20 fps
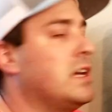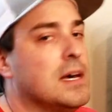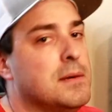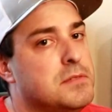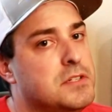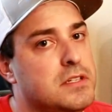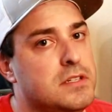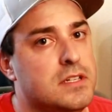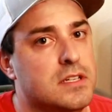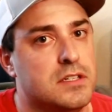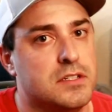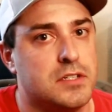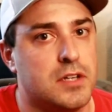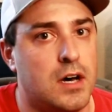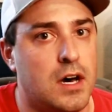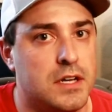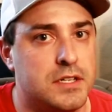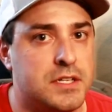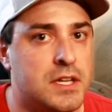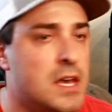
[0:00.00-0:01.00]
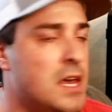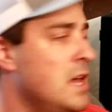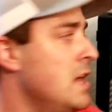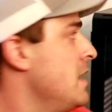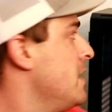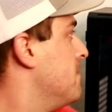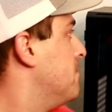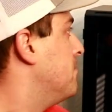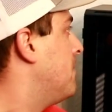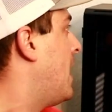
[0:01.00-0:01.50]
it comes to the exhaust.
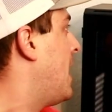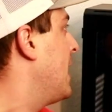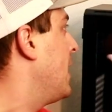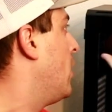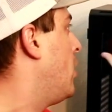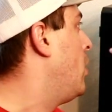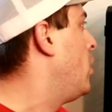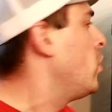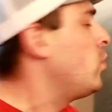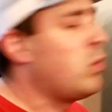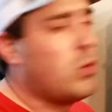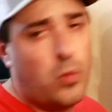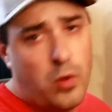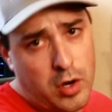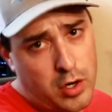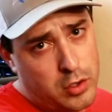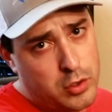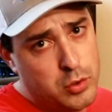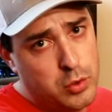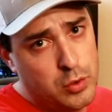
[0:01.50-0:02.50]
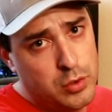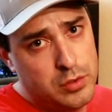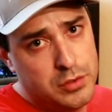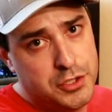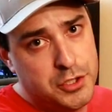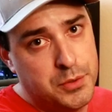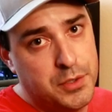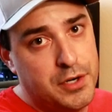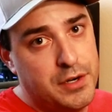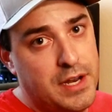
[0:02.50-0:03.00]
My all-in-one water cooler,
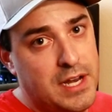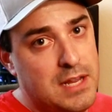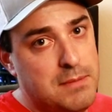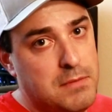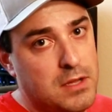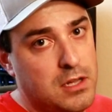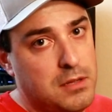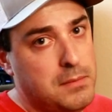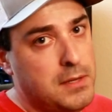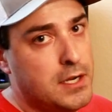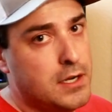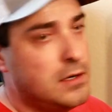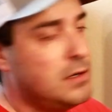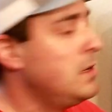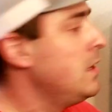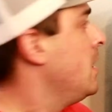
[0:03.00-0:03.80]
280 millimeter,